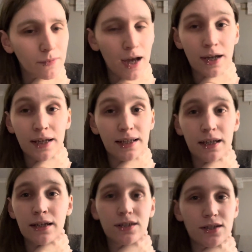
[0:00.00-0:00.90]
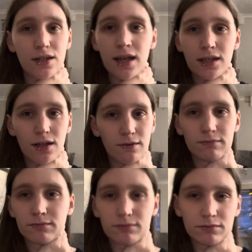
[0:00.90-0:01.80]
I, I, just, I don't,
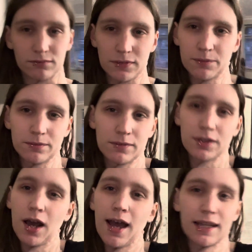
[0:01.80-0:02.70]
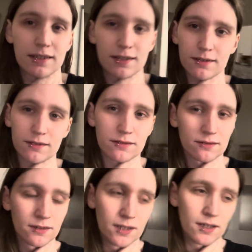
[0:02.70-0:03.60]
I'm tired.
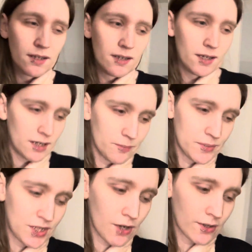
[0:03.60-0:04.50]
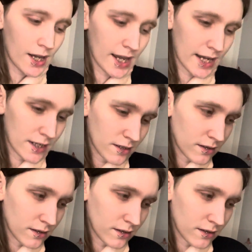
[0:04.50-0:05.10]
I'm so tired.